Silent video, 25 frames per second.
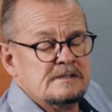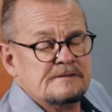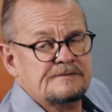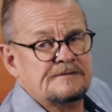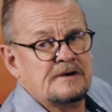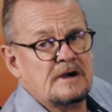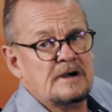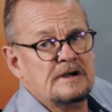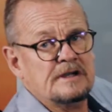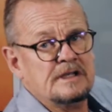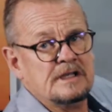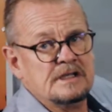is the
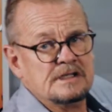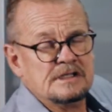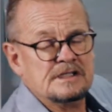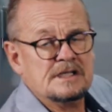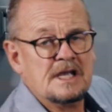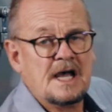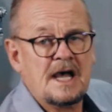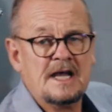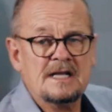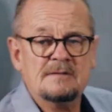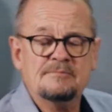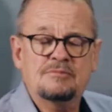Fronius
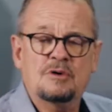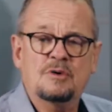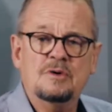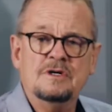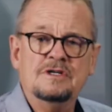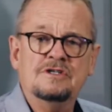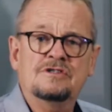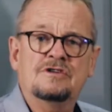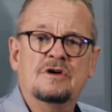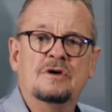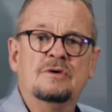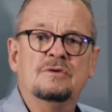
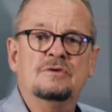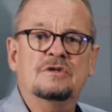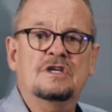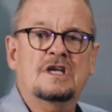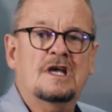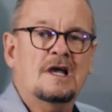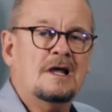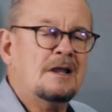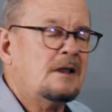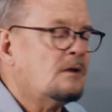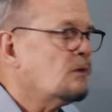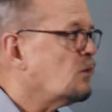8.2
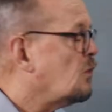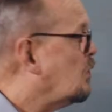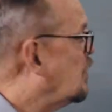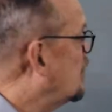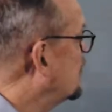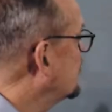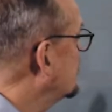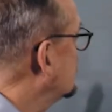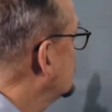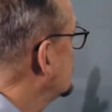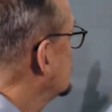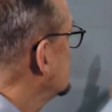
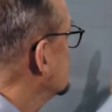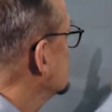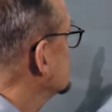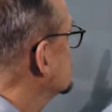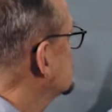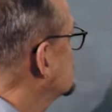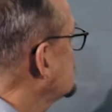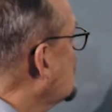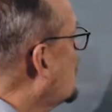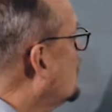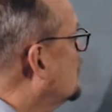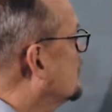kilowatt
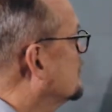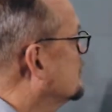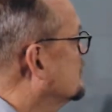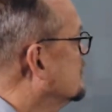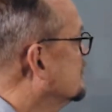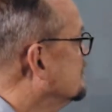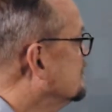solar